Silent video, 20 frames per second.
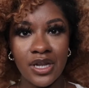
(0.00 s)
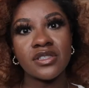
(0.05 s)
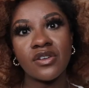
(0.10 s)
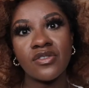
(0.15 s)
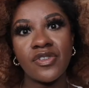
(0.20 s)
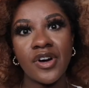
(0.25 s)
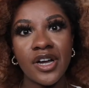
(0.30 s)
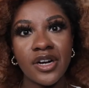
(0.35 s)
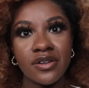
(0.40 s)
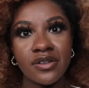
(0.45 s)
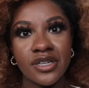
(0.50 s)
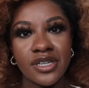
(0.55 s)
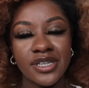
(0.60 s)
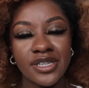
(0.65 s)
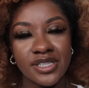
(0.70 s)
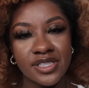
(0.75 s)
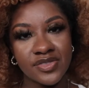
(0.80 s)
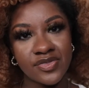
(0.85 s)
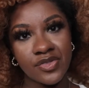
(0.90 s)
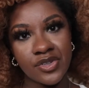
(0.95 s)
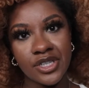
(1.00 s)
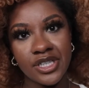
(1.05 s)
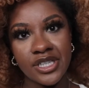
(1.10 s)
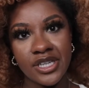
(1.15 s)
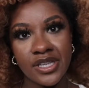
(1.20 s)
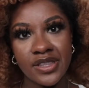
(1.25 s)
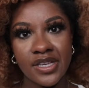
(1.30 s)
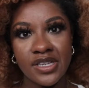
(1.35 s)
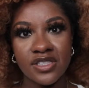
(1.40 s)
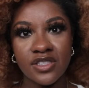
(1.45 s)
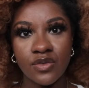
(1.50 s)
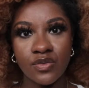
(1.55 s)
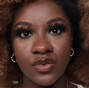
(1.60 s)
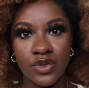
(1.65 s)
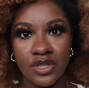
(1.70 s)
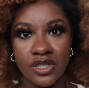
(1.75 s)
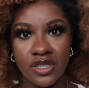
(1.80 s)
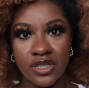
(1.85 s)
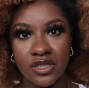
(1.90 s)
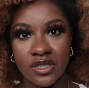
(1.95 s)
So Final Cut is free, and that's a
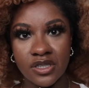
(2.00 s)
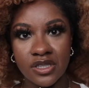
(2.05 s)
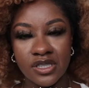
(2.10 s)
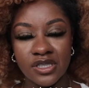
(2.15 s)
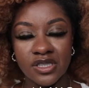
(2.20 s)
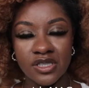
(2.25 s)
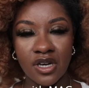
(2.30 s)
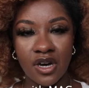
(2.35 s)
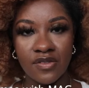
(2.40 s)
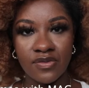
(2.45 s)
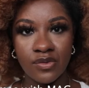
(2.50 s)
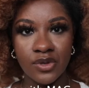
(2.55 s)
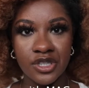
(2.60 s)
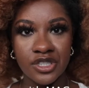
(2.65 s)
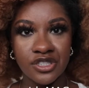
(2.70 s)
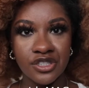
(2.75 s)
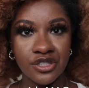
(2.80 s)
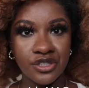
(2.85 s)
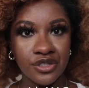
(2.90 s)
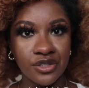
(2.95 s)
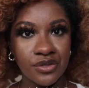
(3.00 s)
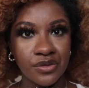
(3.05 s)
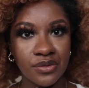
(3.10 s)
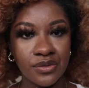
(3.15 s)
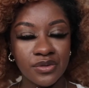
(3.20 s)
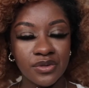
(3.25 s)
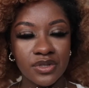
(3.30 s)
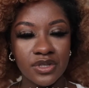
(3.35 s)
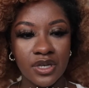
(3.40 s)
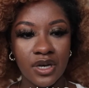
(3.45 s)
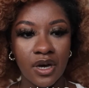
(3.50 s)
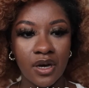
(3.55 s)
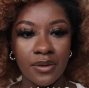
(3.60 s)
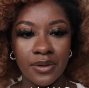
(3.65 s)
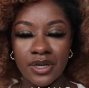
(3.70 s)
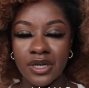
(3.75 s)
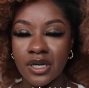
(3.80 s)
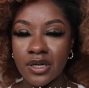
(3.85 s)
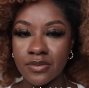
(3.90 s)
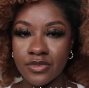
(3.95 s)
really good software to use.
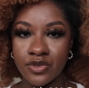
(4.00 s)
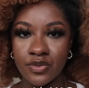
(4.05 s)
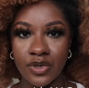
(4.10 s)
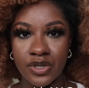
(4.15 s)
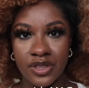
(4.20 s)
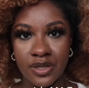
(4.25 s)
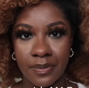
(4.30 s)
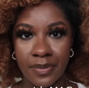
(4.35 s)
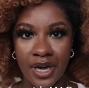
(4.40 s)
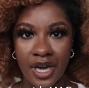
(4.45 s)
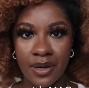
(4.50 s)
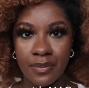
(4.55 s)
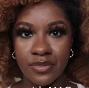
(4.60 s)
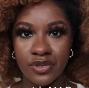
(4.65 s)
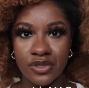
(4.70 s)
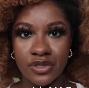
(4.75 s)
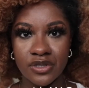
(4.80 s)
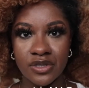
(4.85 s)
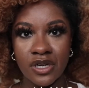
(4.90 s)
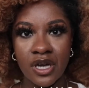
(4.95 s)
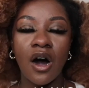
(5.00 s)
It comes with the MacBook.